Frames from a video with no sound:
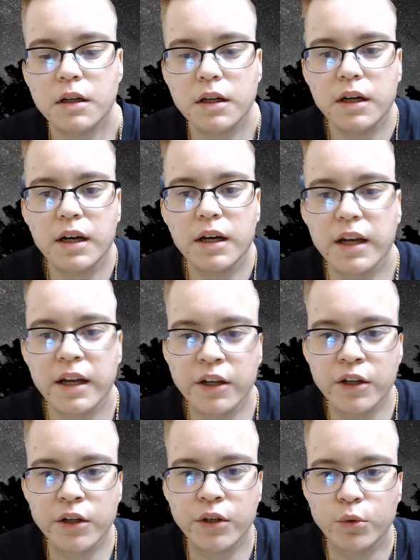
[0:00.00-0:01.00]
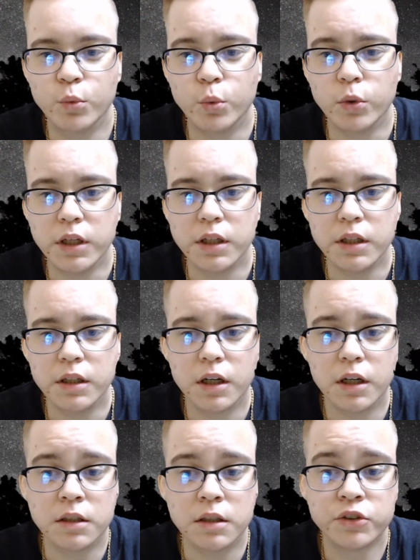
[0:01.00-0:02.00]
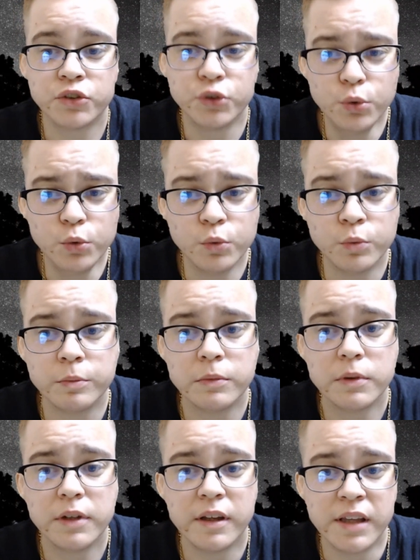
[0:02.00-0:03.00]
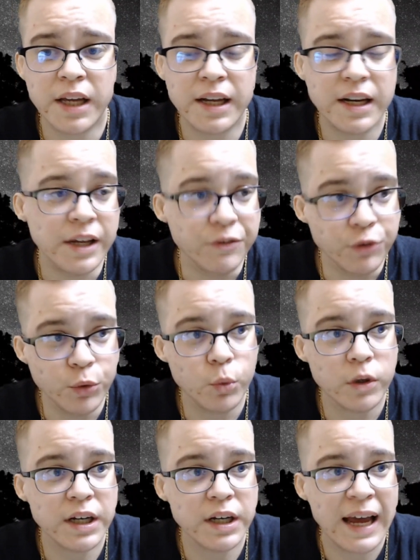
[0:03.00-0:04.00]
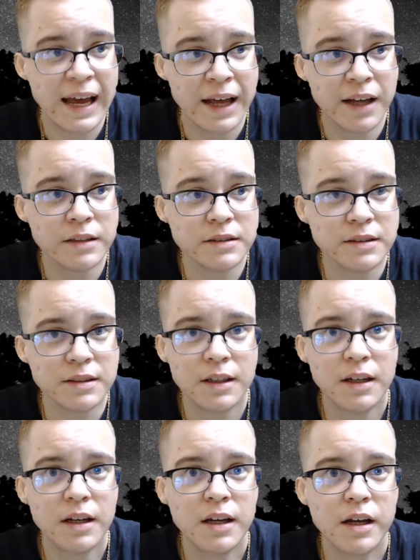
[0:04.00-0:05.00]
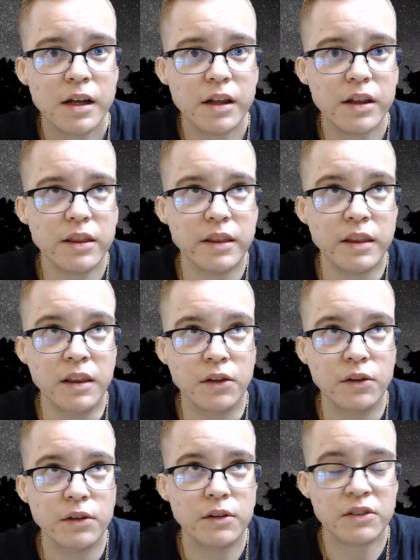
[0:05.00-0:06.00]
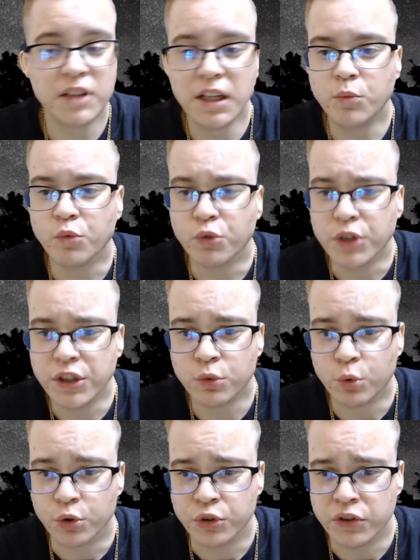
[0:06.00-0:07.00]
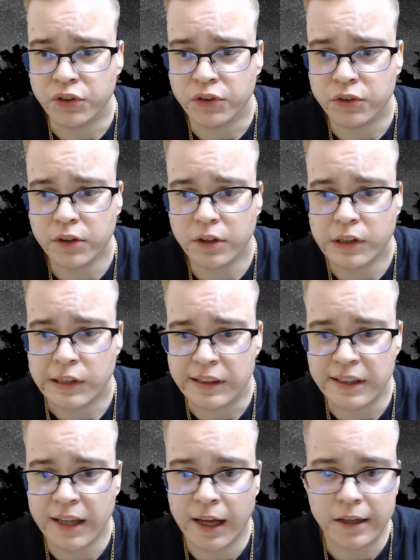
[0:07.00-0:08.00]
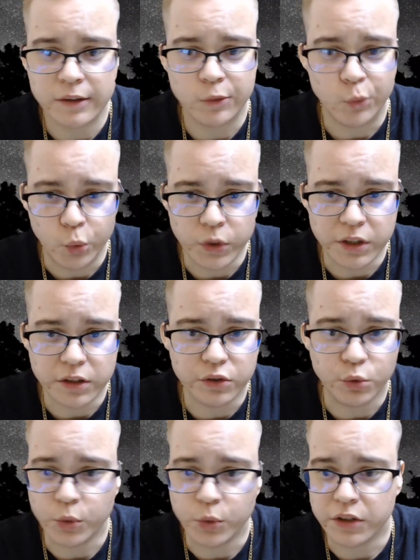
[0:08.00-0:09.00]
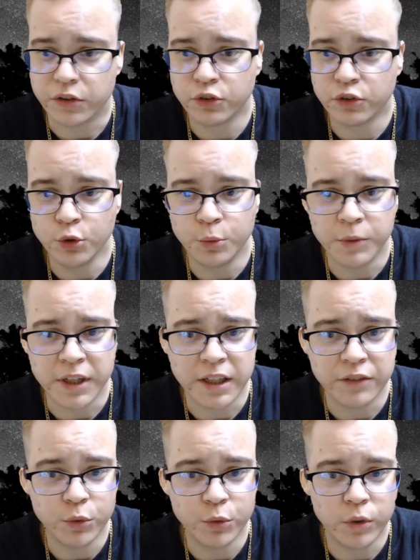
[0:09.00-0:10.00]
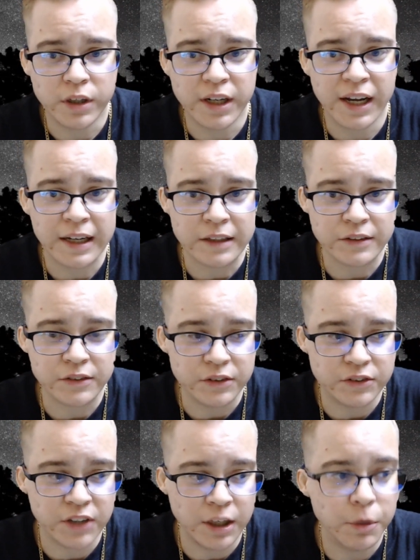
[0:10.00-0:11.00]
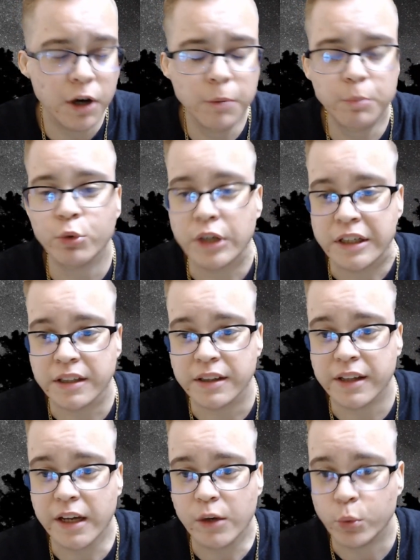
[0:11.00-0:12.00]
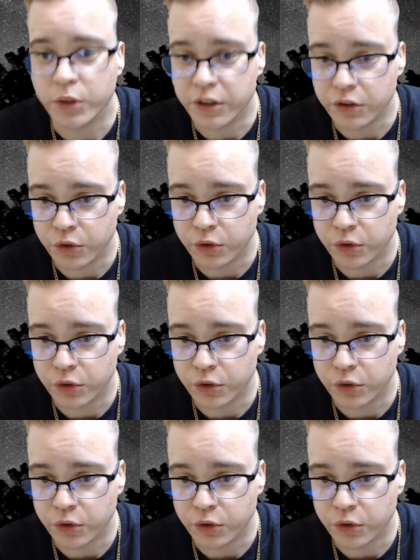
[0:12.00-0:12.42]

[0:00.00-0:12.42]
and we assume that everyone has the same resources that we do. We assume that everyone has the same upbringing that we do.